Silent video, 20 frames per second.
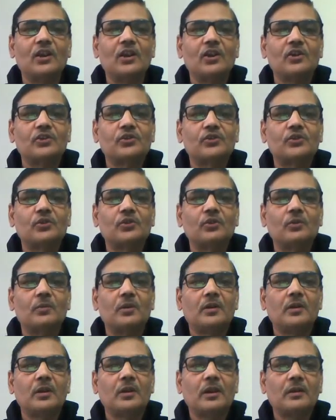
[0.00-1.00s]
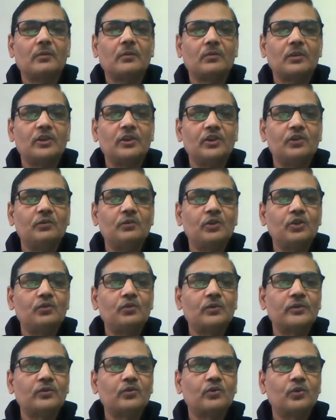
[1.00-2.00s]
So
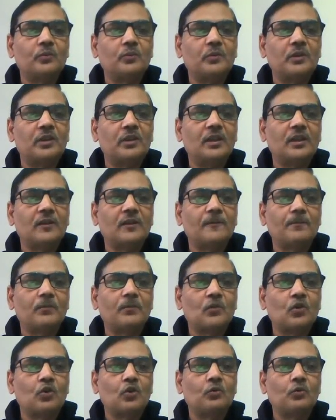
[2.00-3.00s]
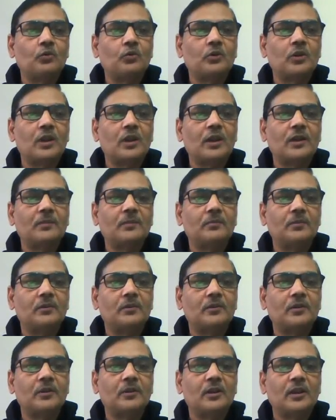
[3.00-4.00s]
individuals could be there who would have
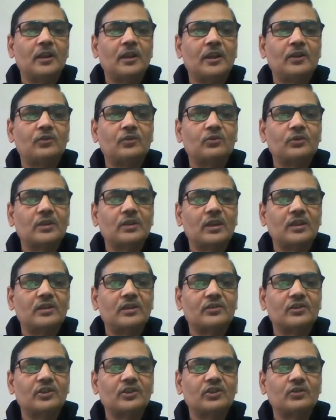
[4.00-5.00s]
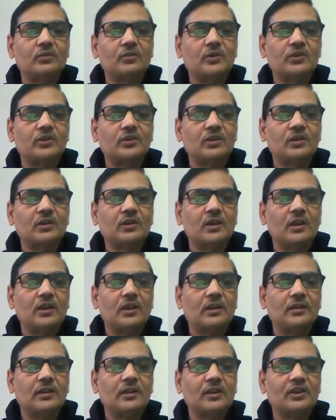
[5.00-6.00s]
a heterozygous situation,
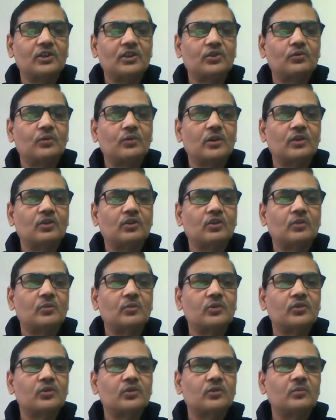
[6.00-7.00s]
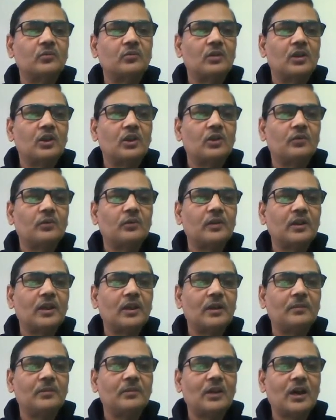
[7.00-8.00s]
that is one chromosome will
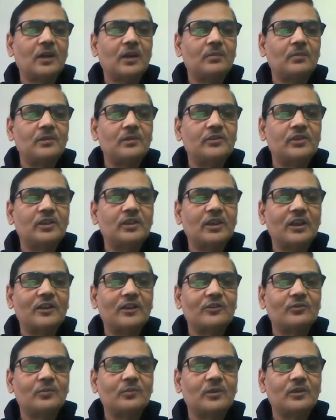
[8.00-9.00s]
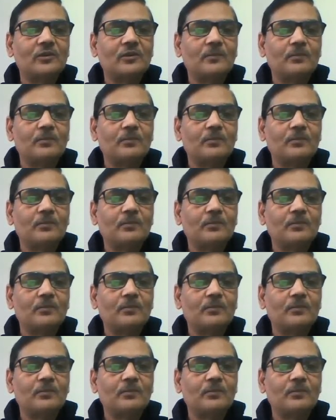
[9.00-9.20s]
have normal gene arrangement,